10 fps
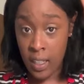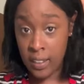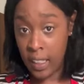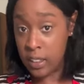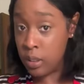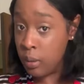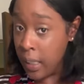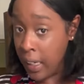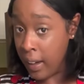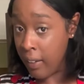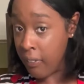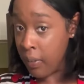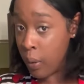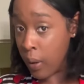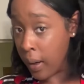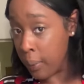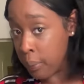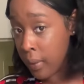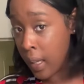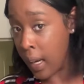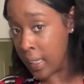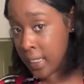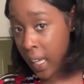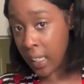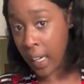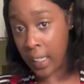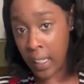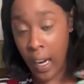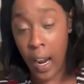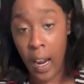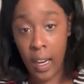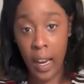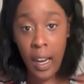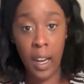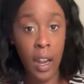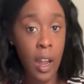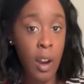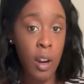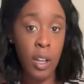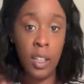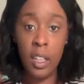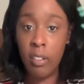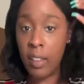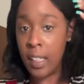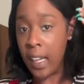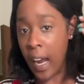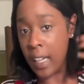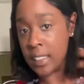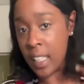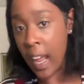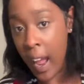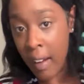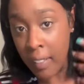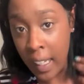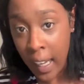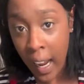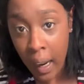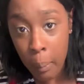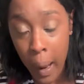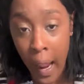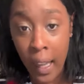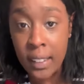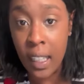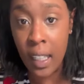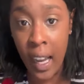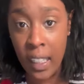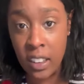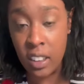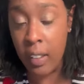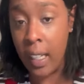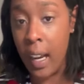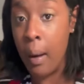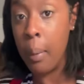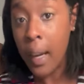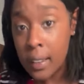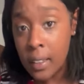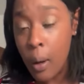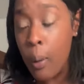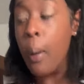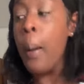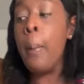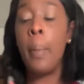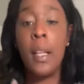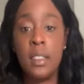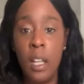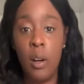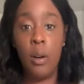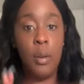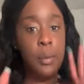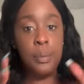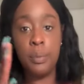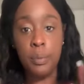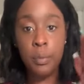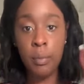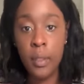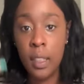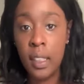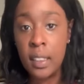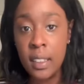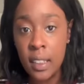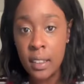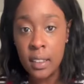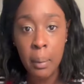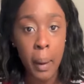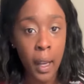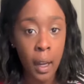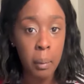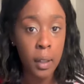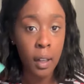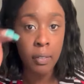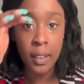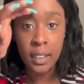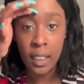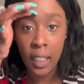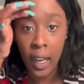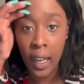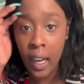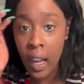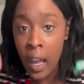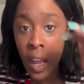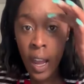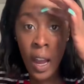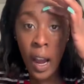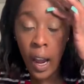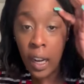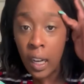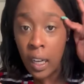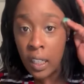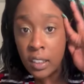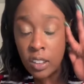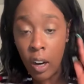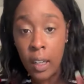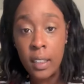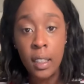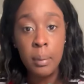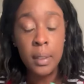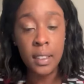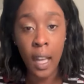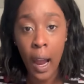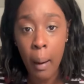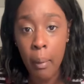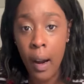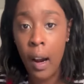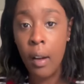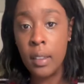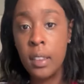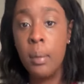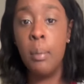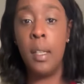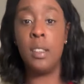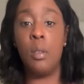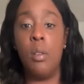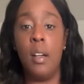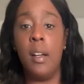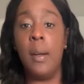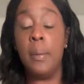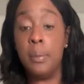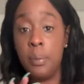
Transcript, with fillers: that you need for a dollar ninety nine. Like, literally, I should have like eight packs of lashes right now, but I don't. So, this is the makeup look for tonight. I could have darkened up these eyebrows, but it's all good.